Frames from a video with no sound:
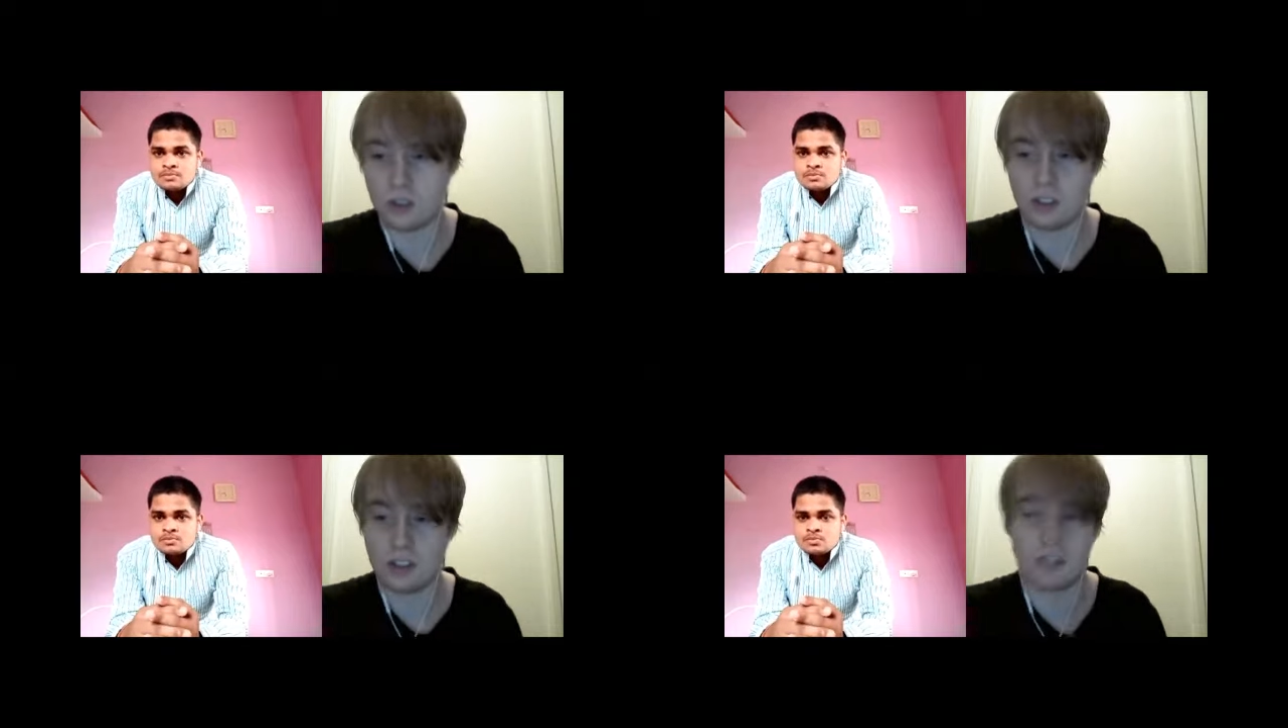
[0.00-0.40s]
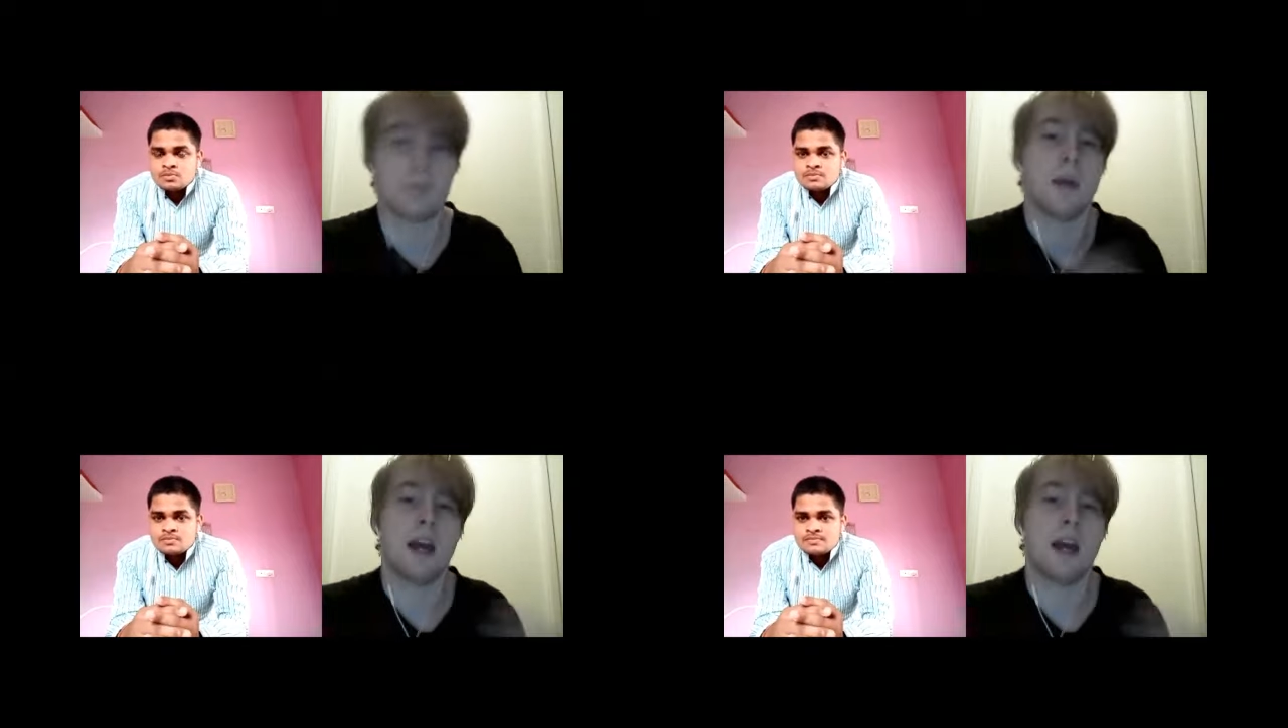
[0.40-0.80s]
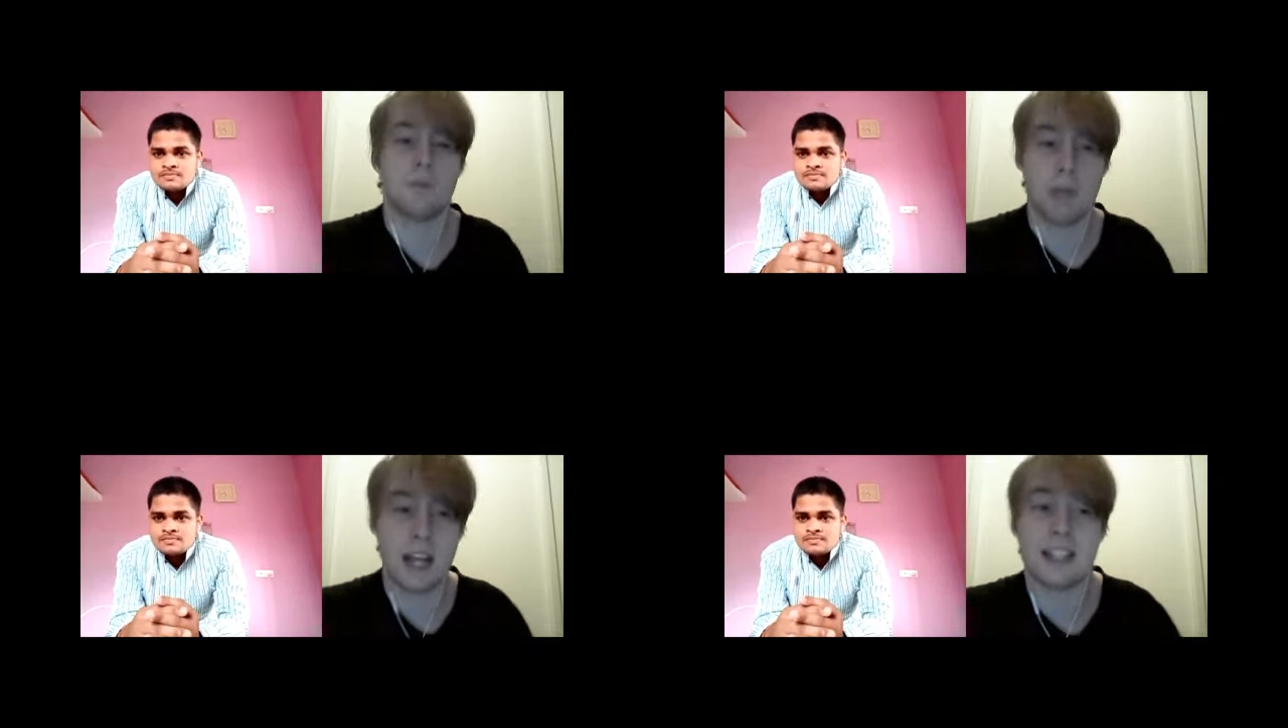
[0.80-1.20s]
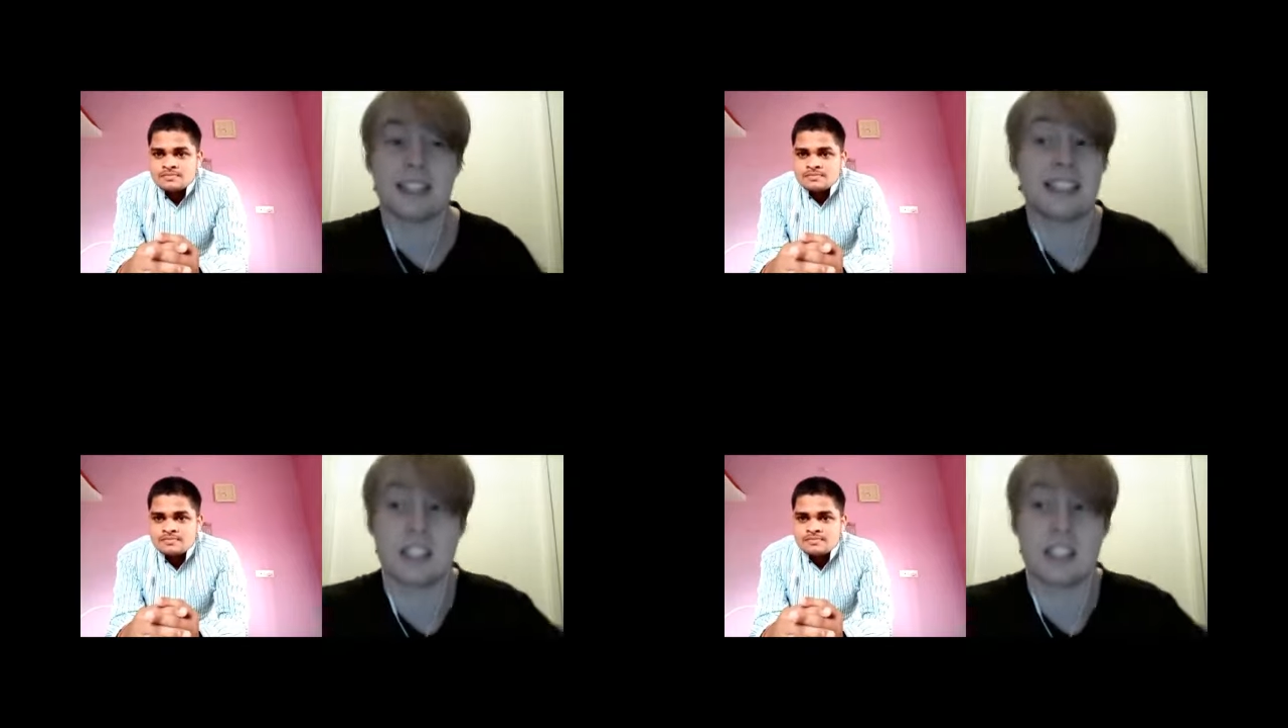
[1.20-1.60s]
the, the, pet pet is
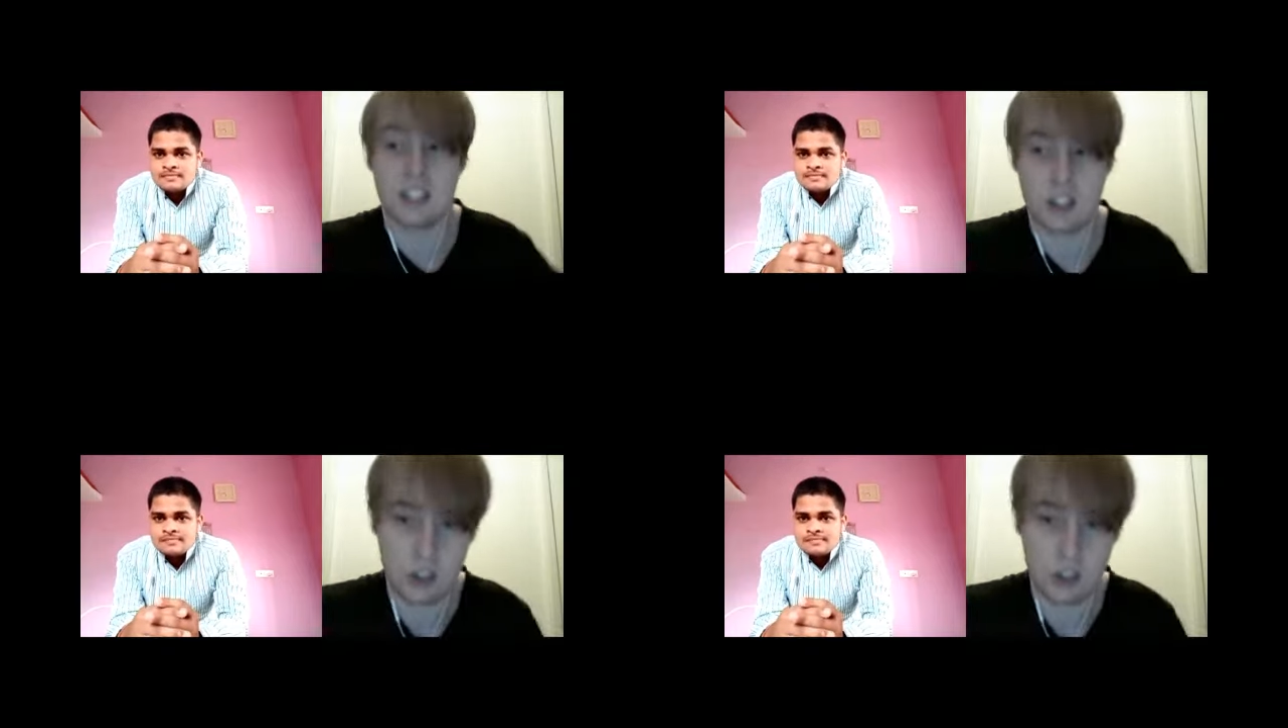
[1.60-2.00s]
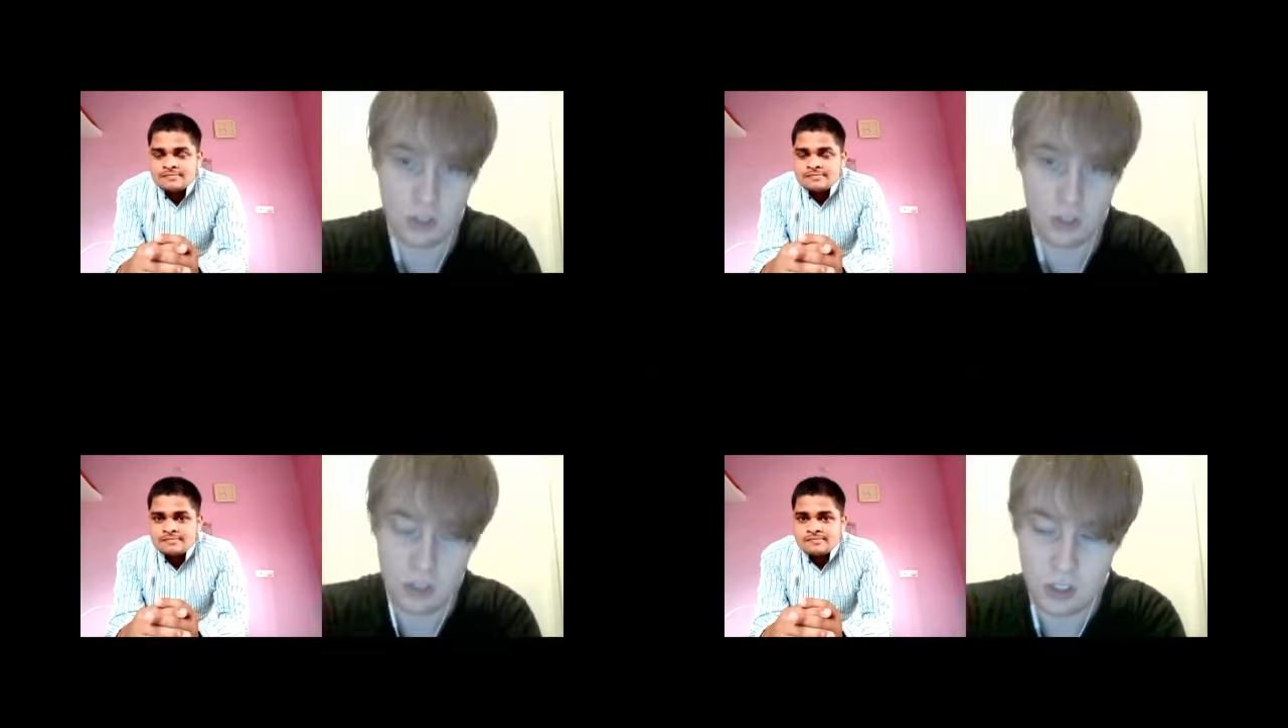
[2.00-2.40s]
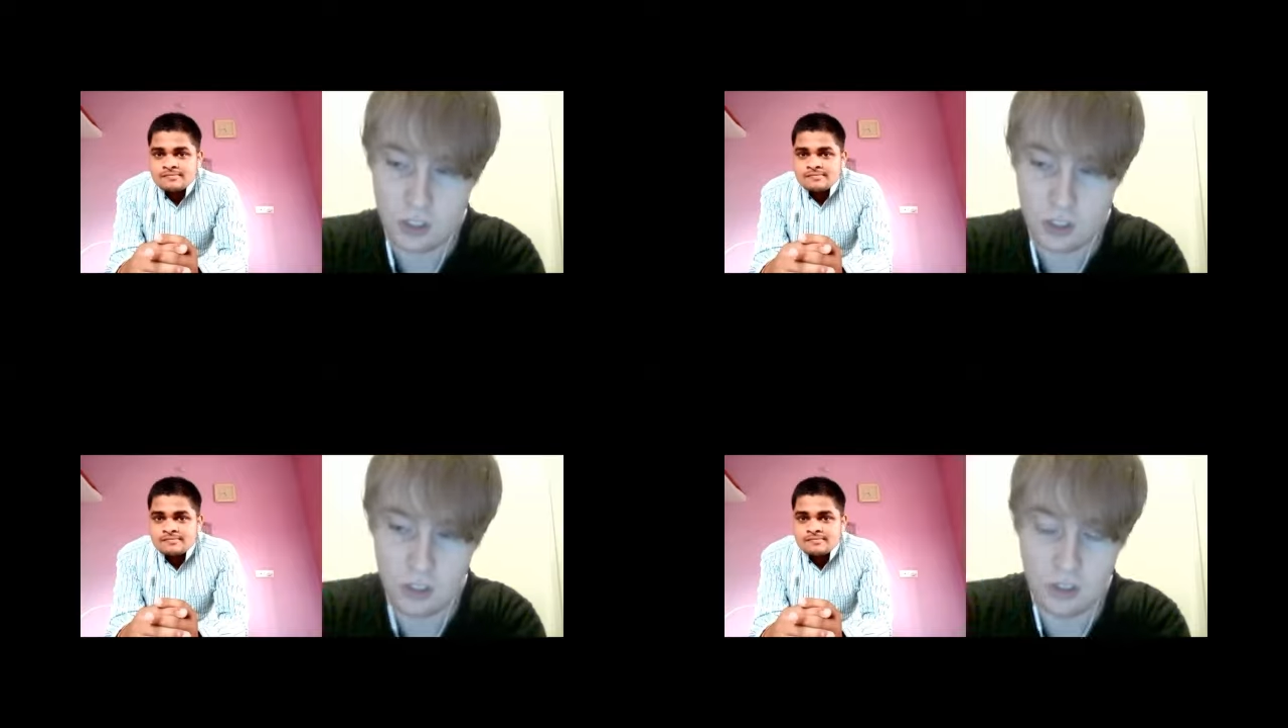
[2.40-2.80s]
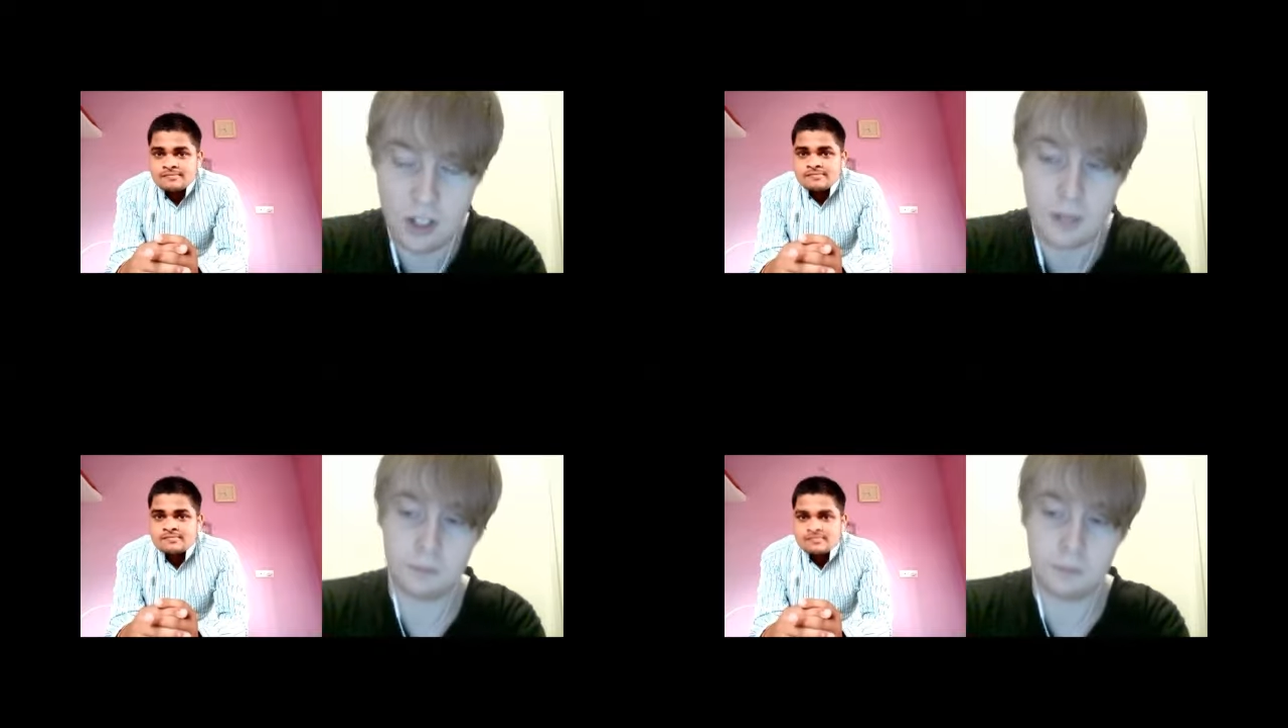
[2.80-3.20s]
listening to you, right?
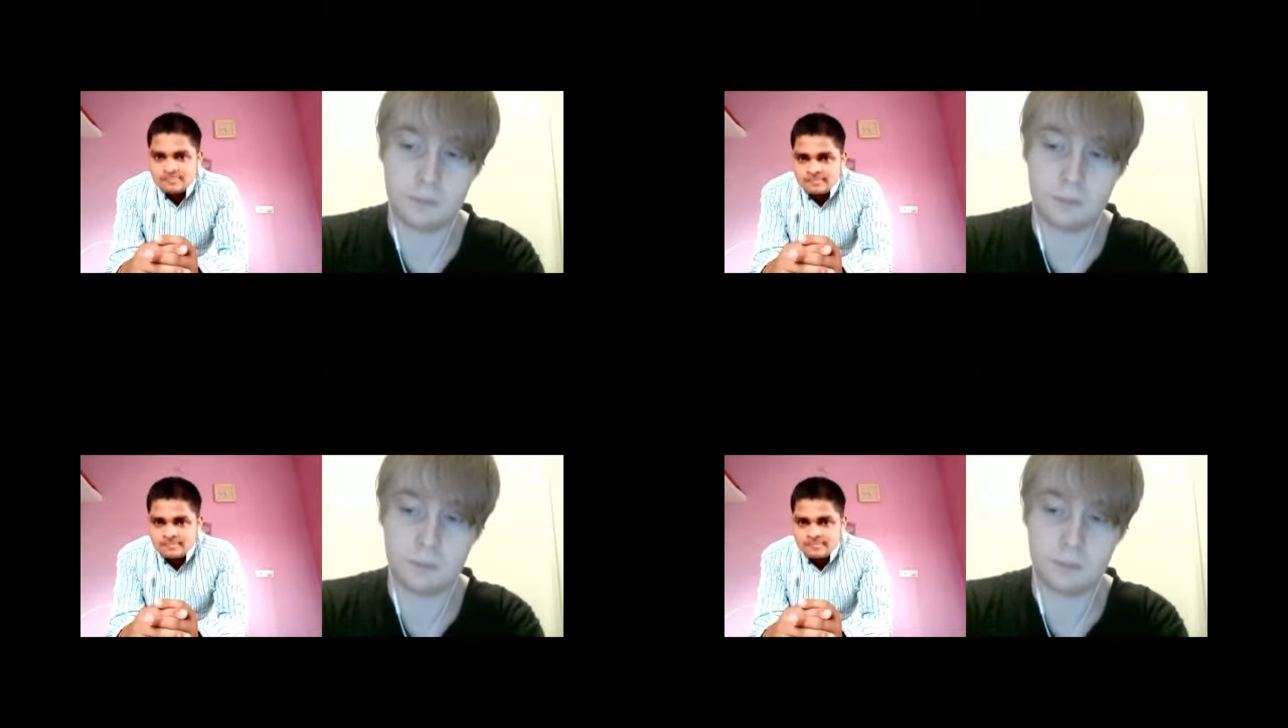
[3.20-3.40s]
Hmm.